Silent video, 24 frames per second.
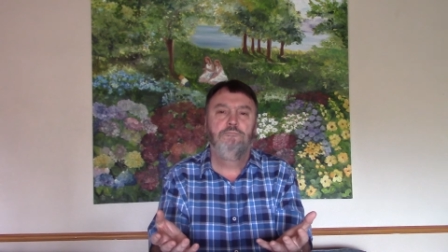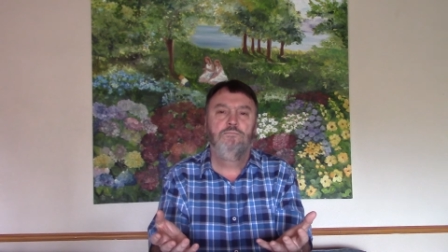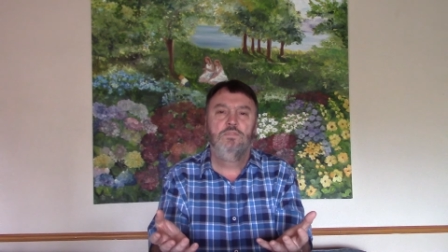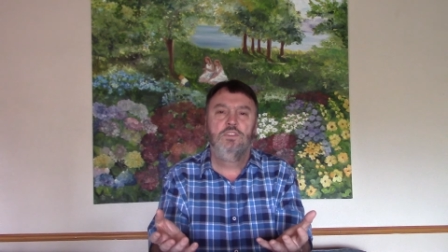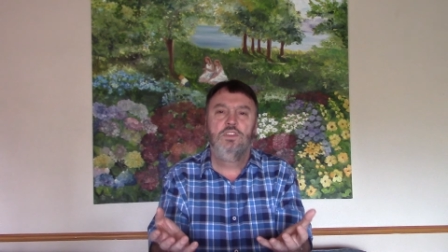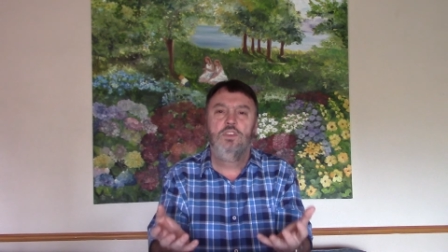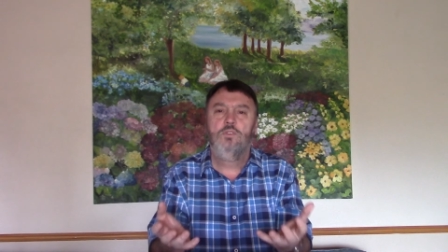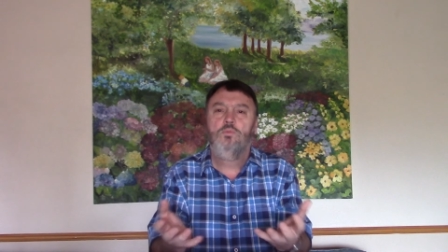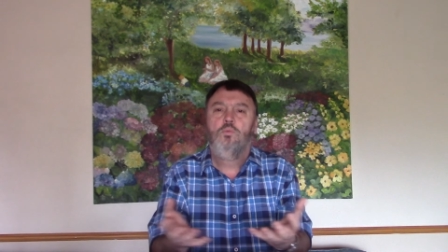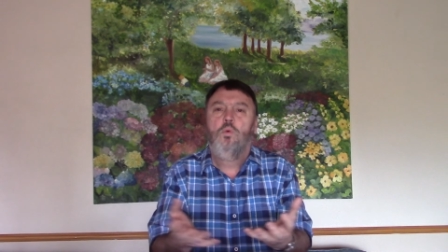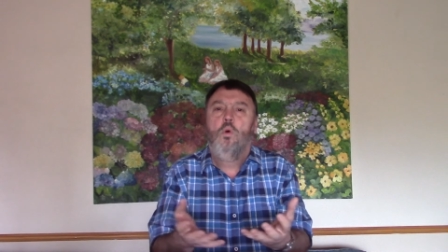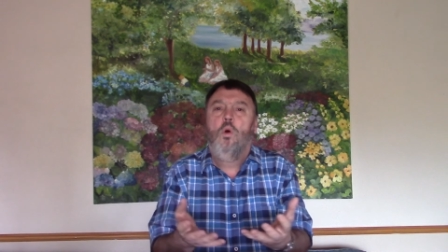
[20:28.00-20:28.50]

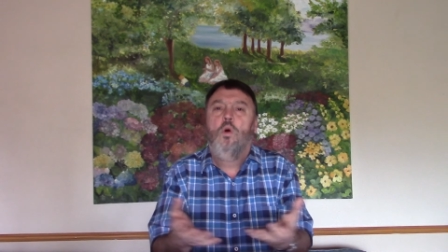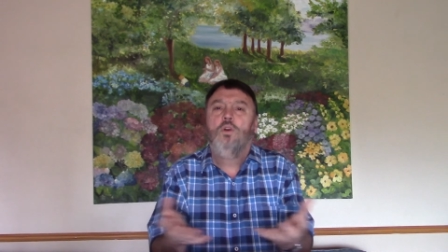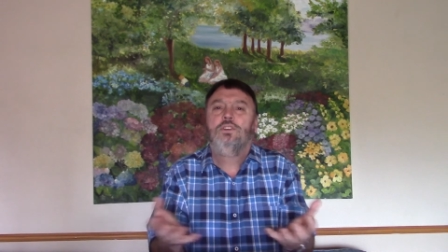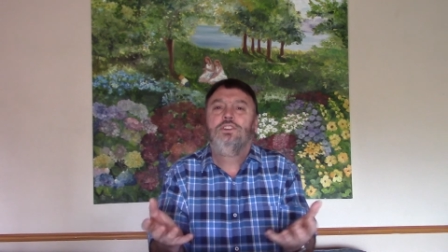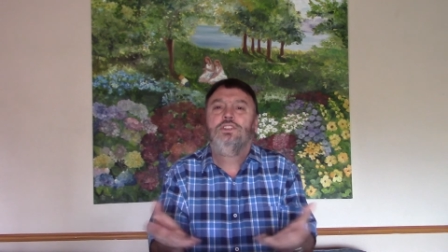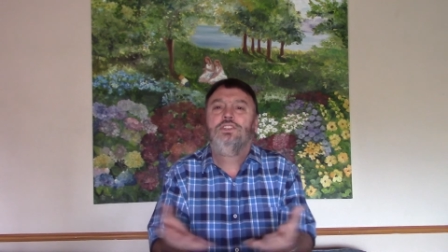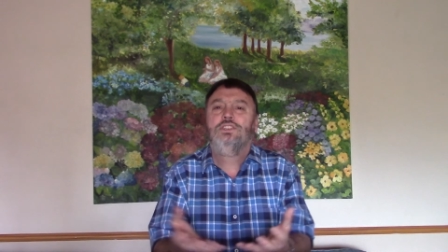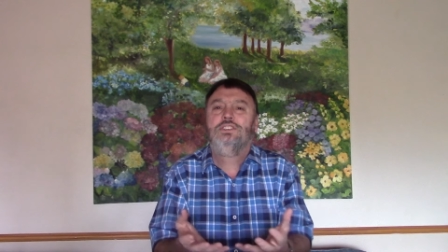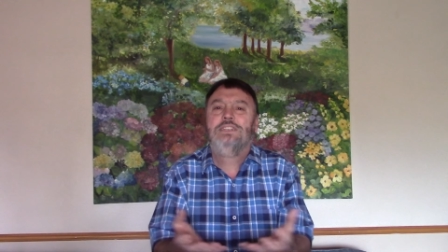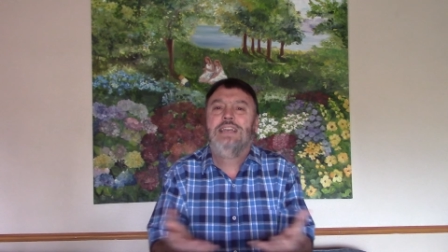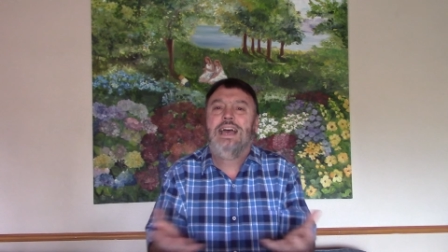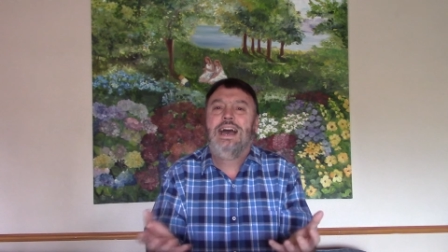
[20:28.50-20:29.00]
You
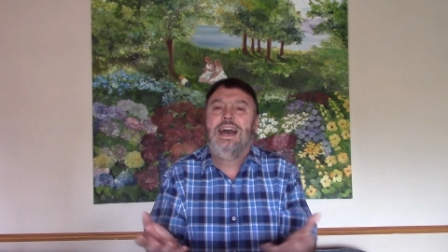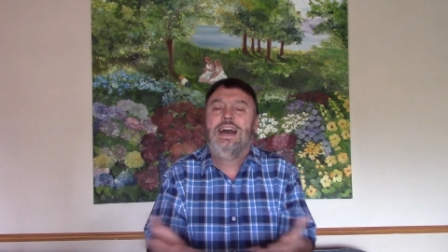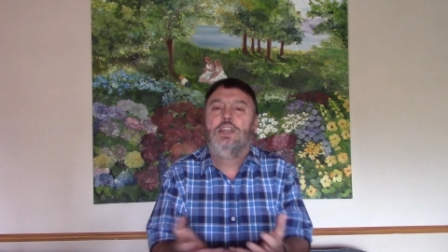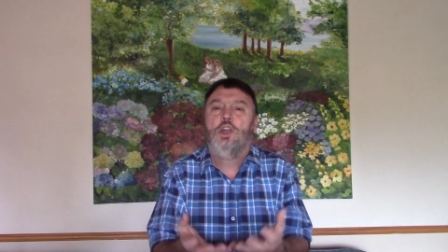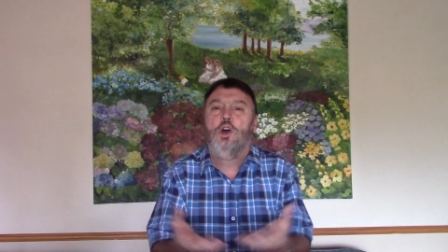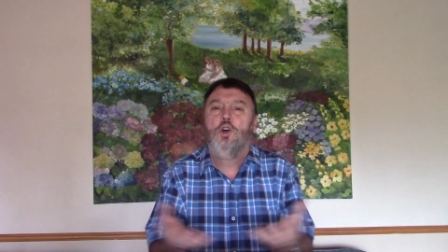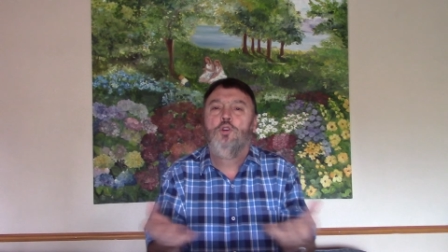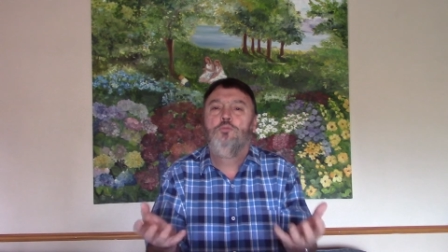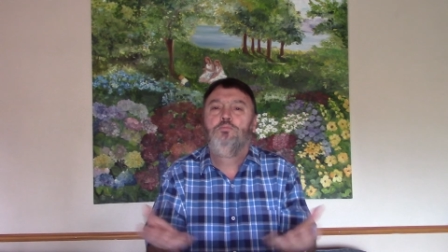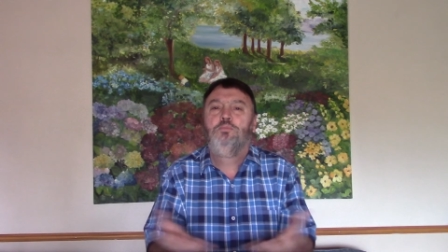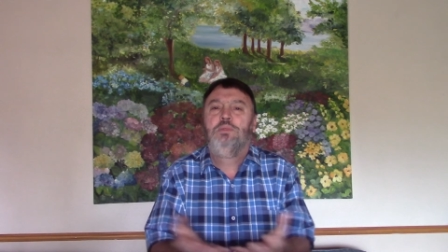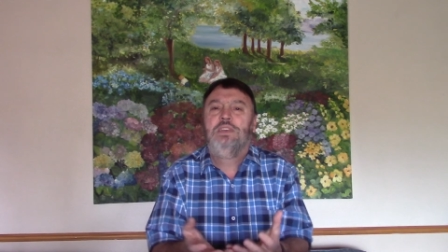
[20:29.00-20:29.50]
water down
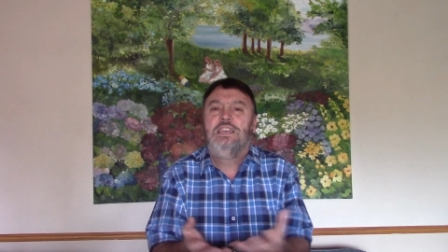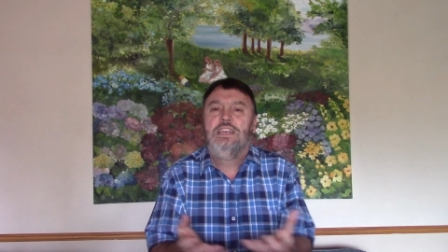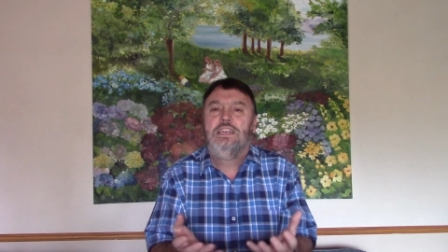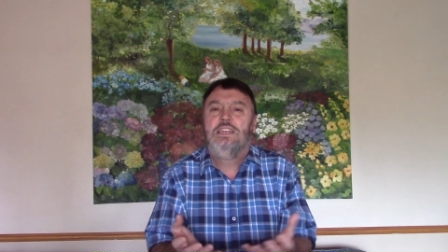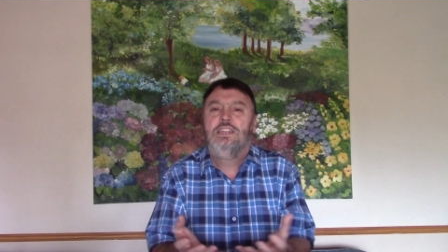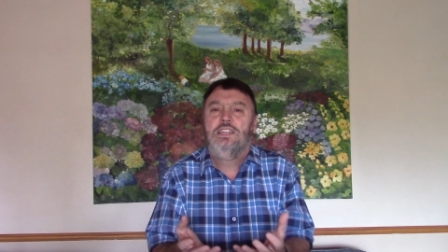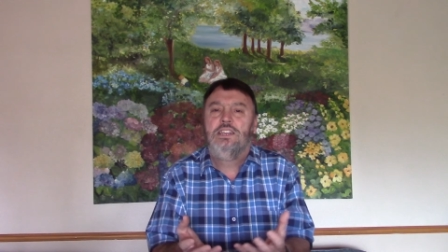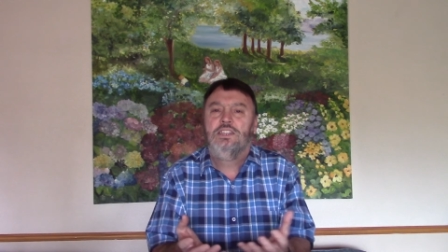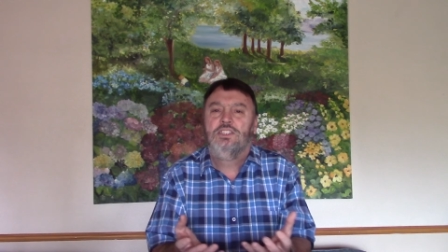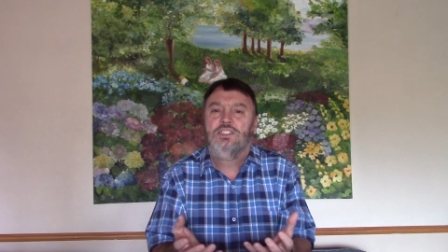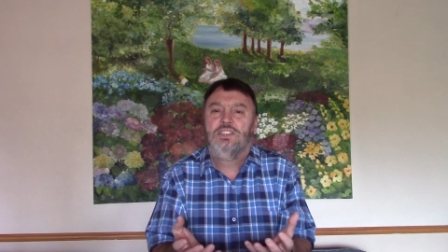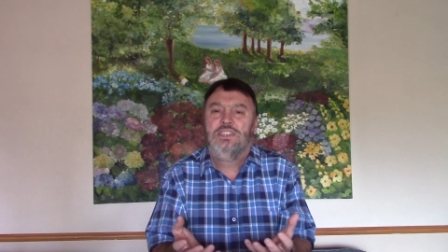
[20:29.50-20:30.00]

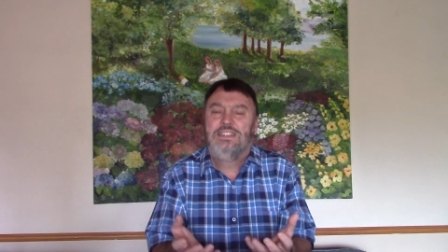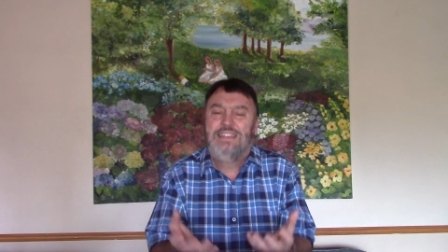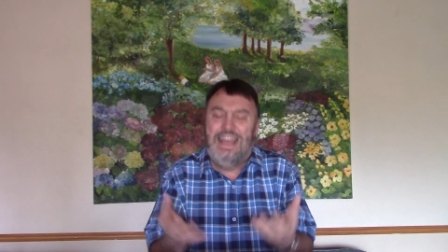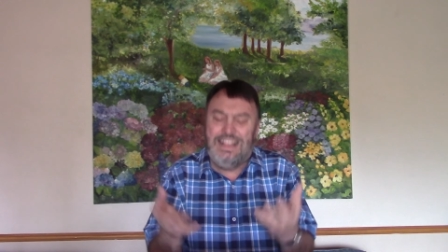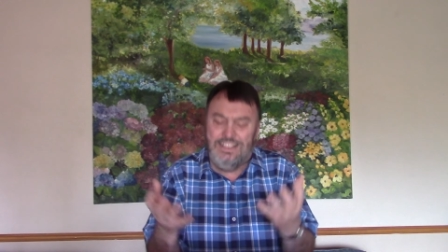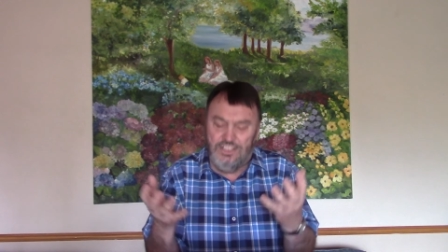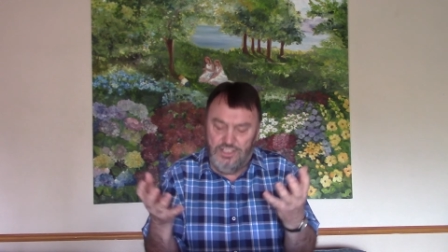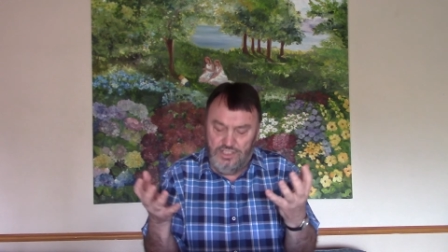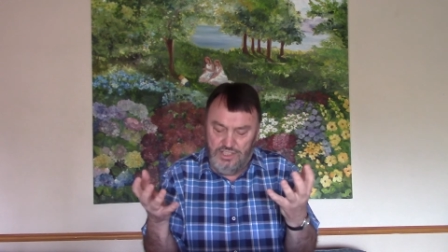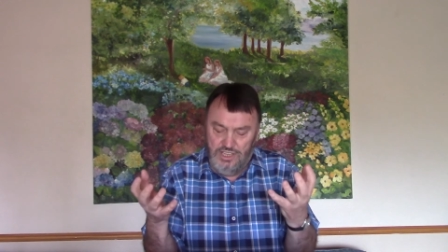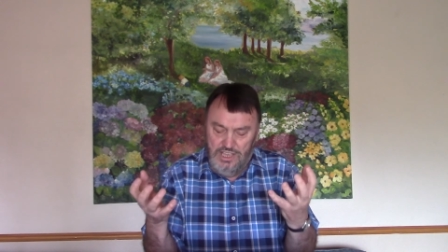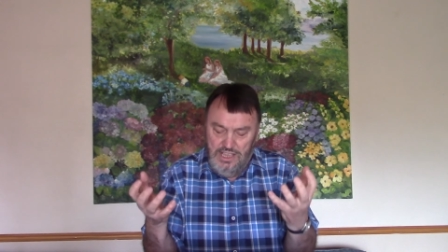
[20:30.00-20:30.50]
obedience, and
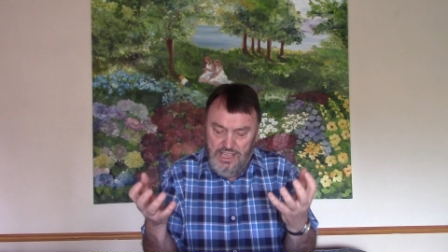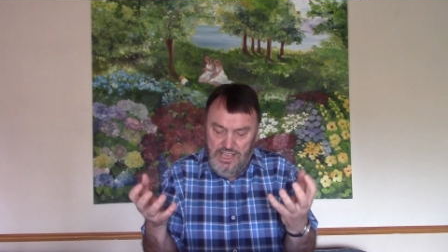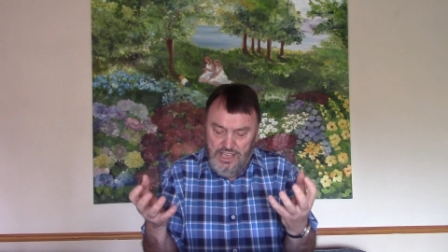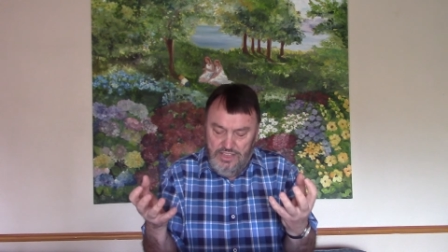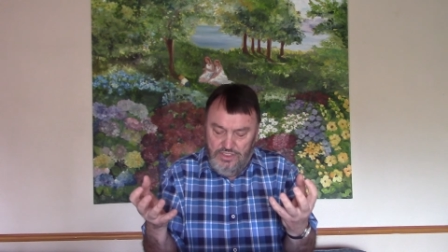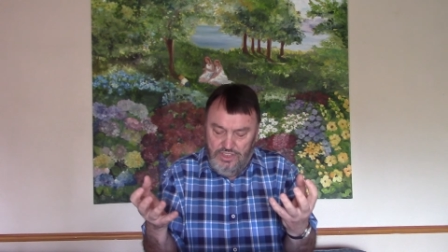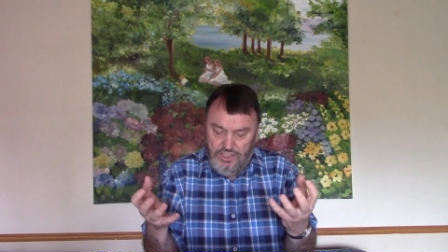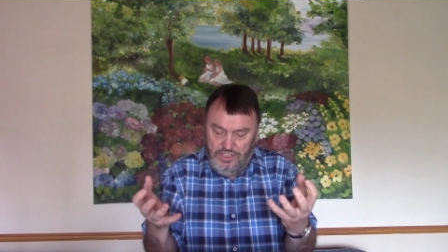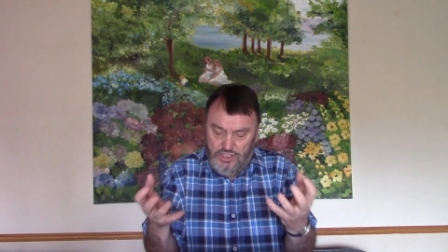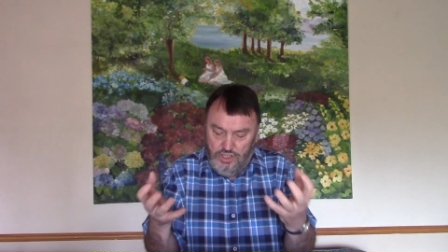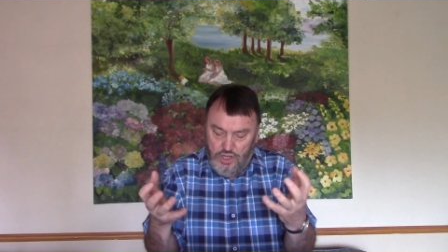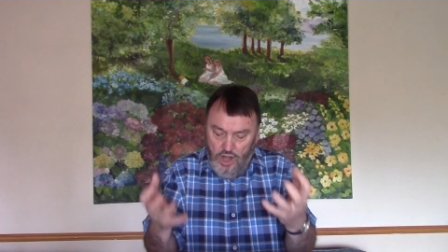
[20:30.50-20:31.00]
that's
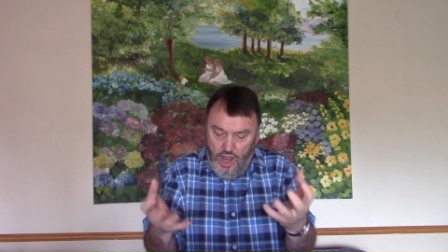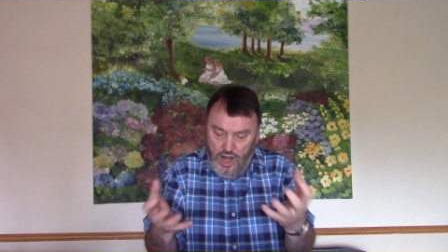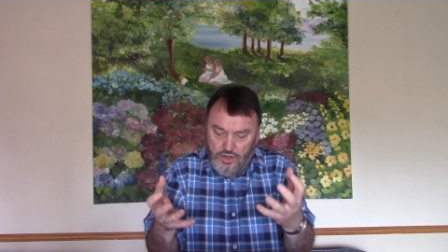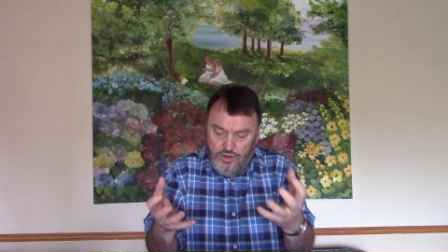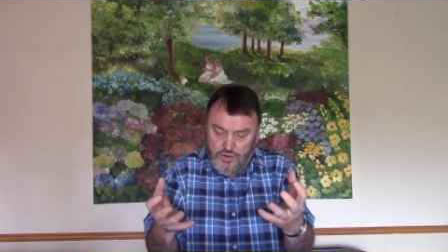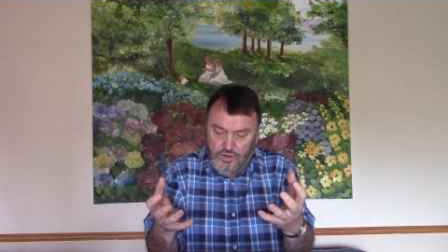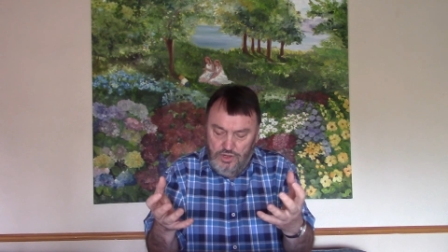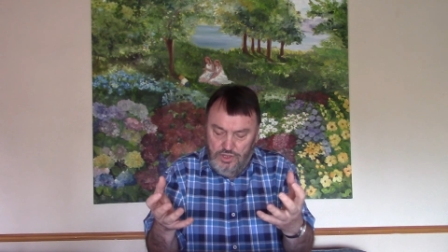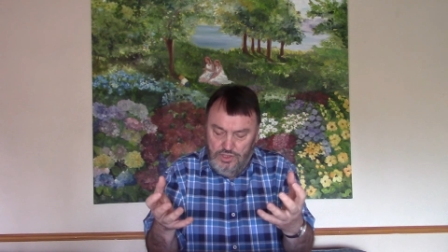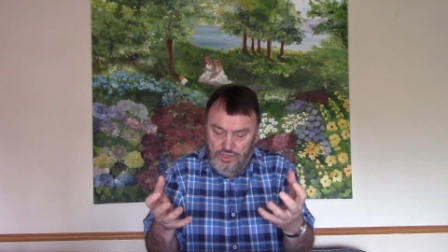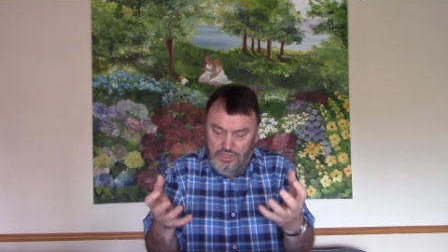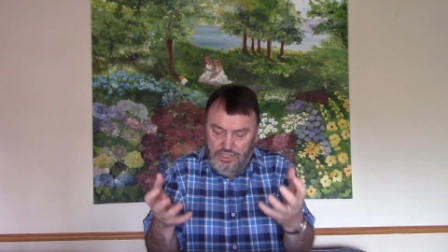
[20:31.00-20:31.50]
the
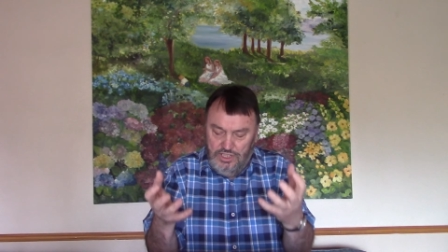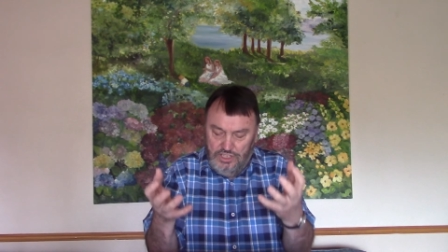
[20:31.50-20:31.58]
doctrine,